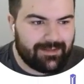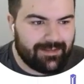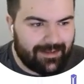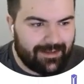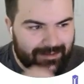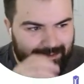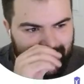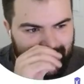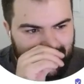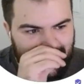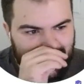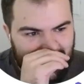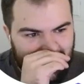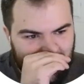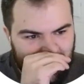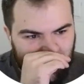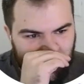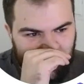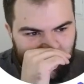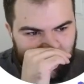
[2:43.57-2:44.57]
Like they can't
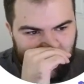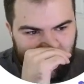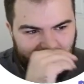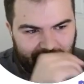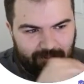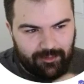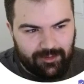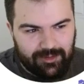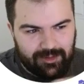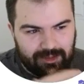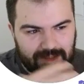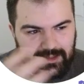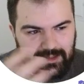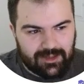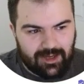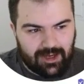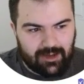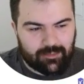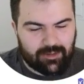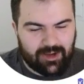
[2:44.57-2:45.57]
fully
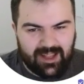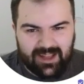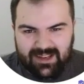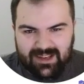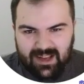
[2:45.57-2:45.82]
comprehend